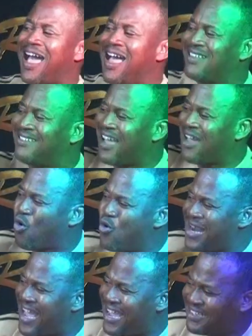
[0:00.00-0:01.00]

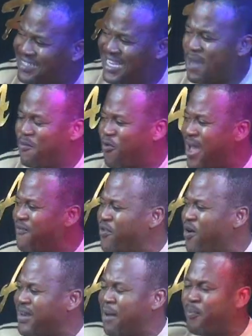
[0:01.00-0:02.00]
antagonize them for every
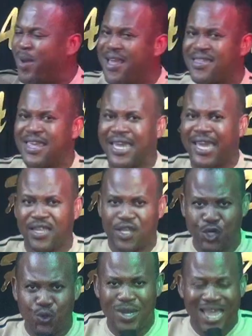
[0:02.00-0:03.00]
of their plans against
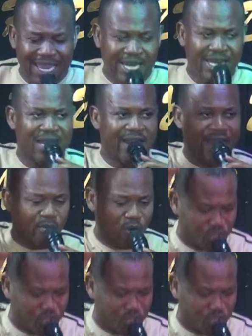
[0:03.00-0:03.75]
you in the name of